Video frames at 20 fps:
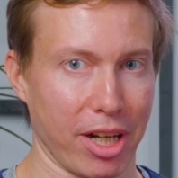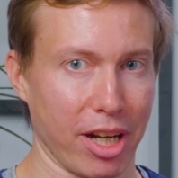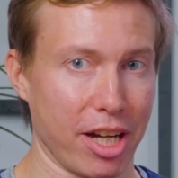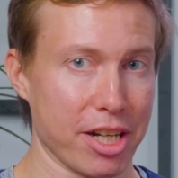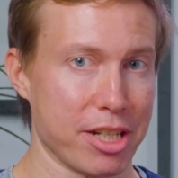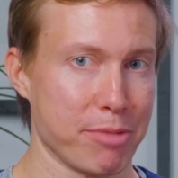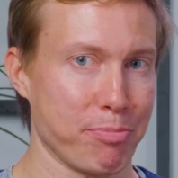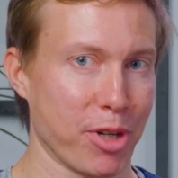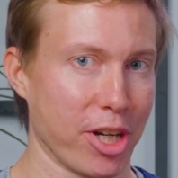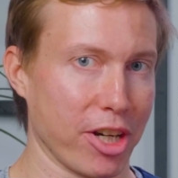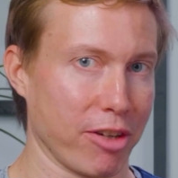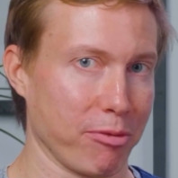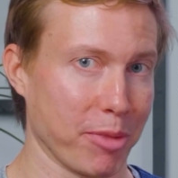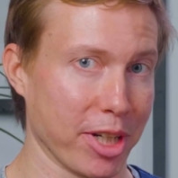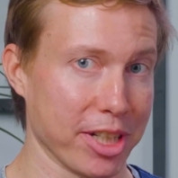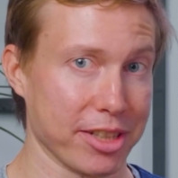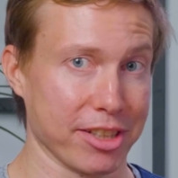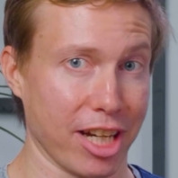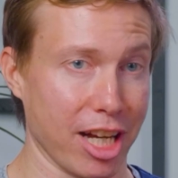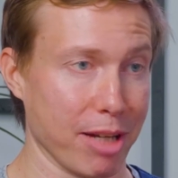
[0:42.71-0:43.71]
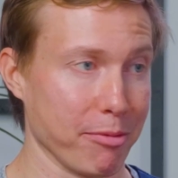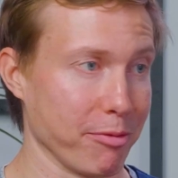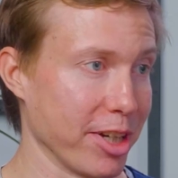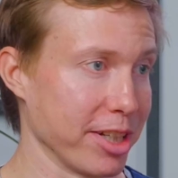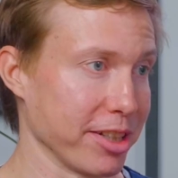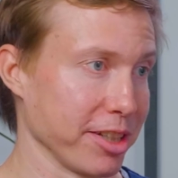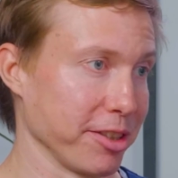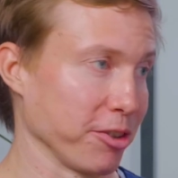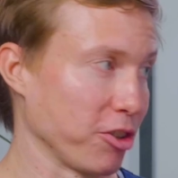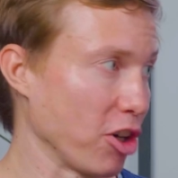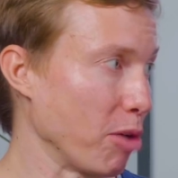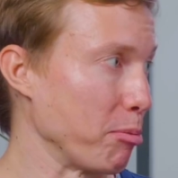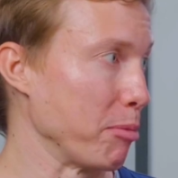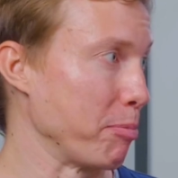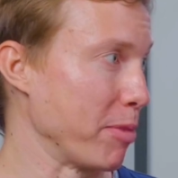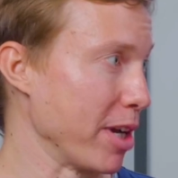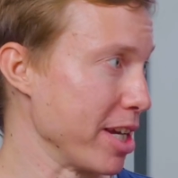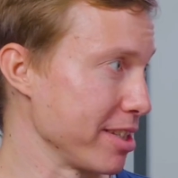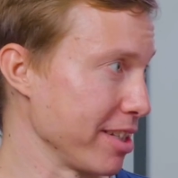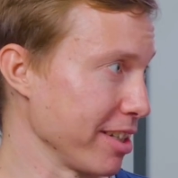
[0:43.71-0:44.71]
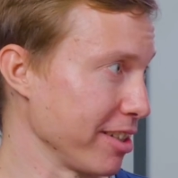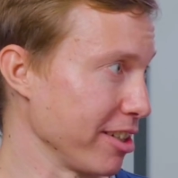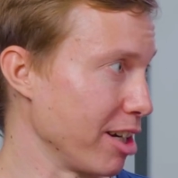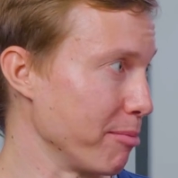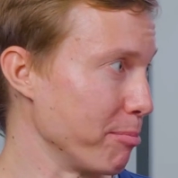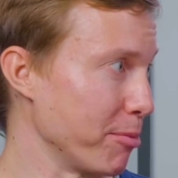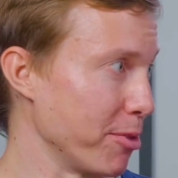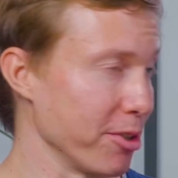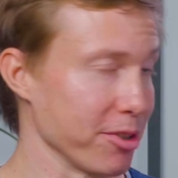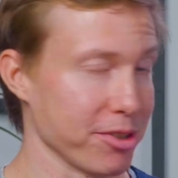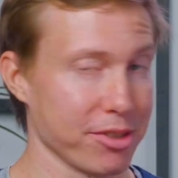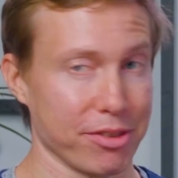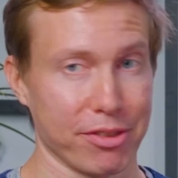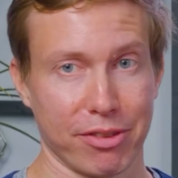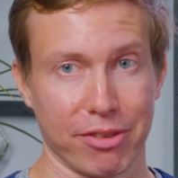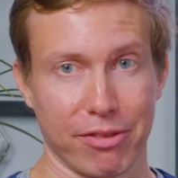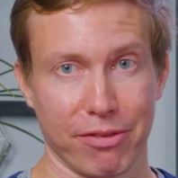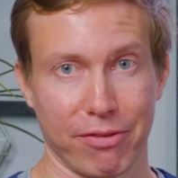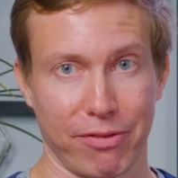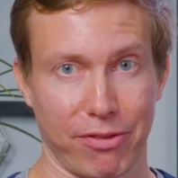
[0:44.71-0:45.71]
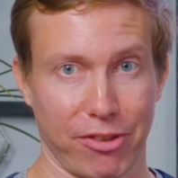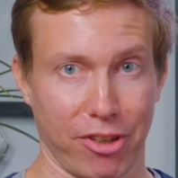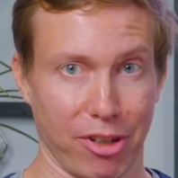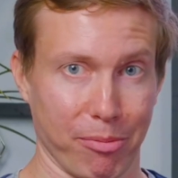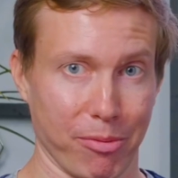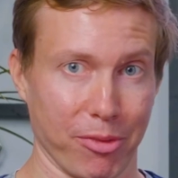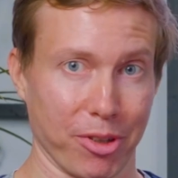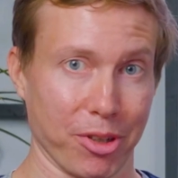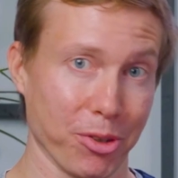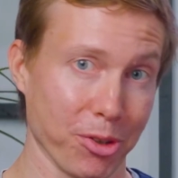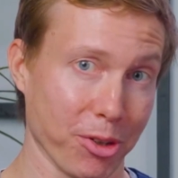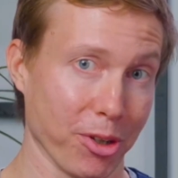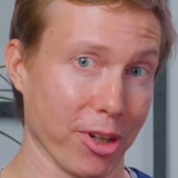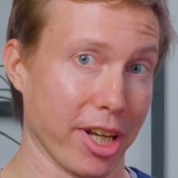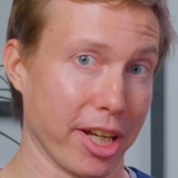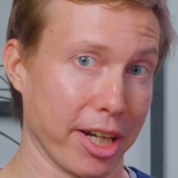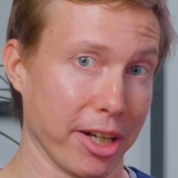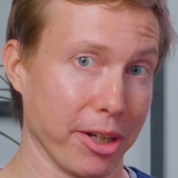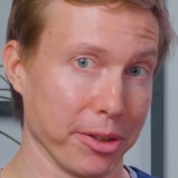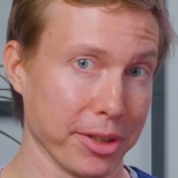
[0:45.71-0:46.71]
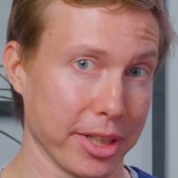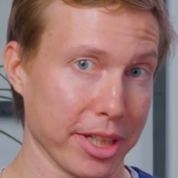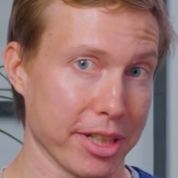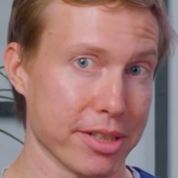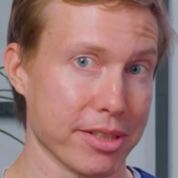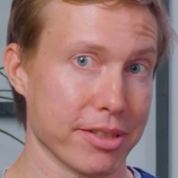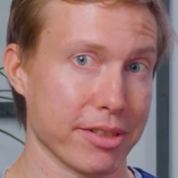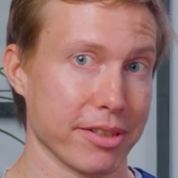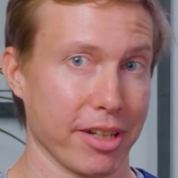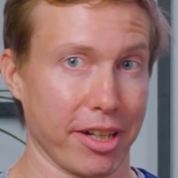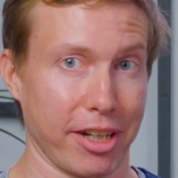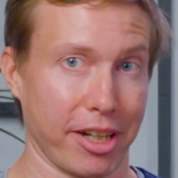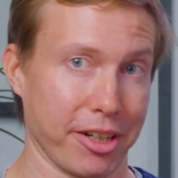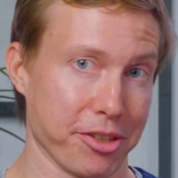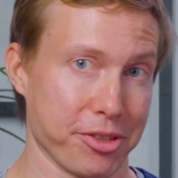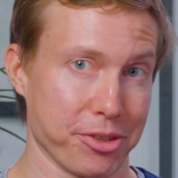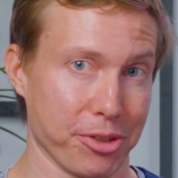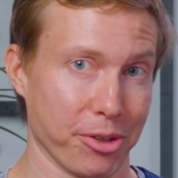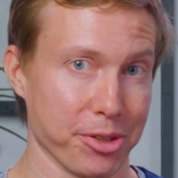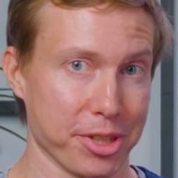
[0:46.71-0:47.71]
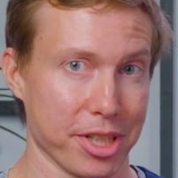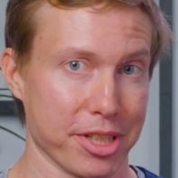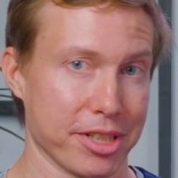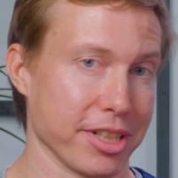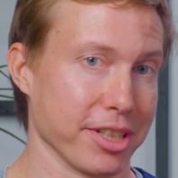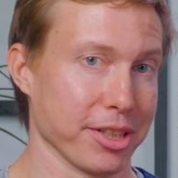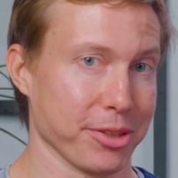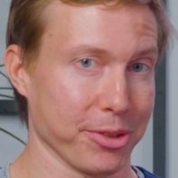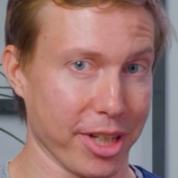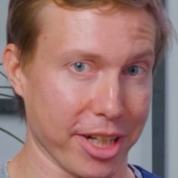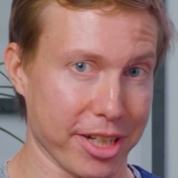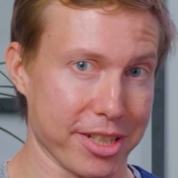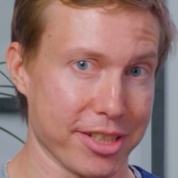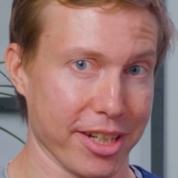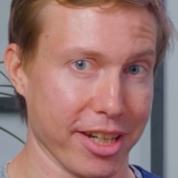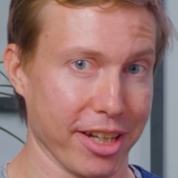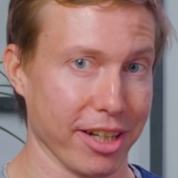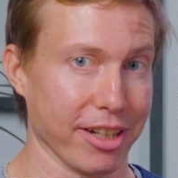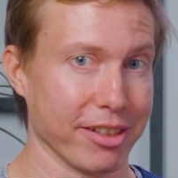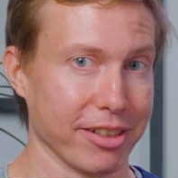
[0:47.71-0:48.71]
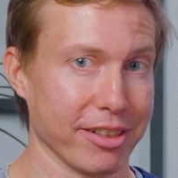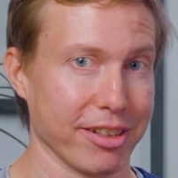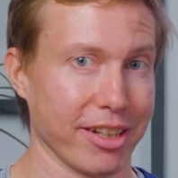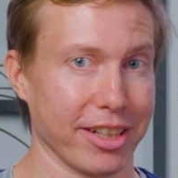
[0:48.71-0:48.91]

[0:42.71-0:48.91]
a large part of my time went into copy pasting numbers from Google Analytics and other sources into Excel,